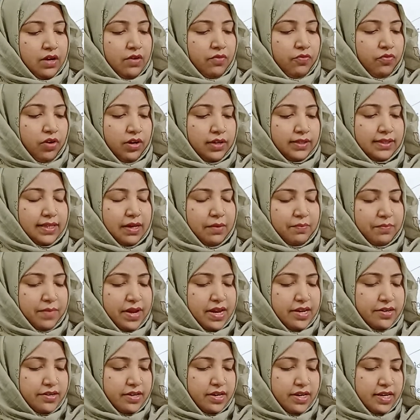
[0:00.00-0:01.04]
for the
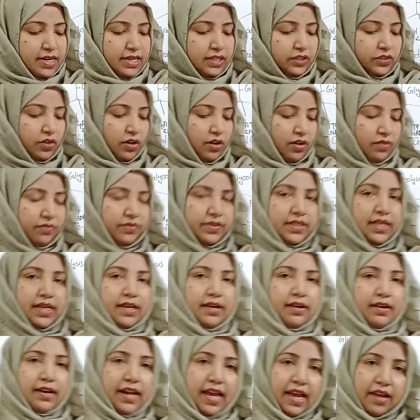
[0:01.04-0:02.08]
maintenance of
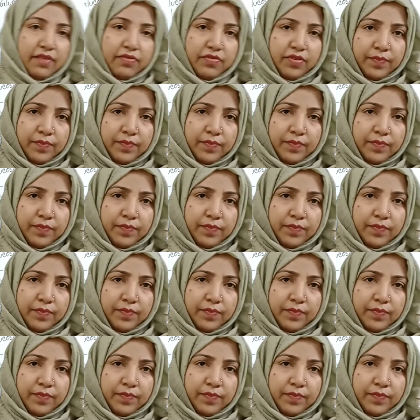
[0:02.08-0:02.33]
their life.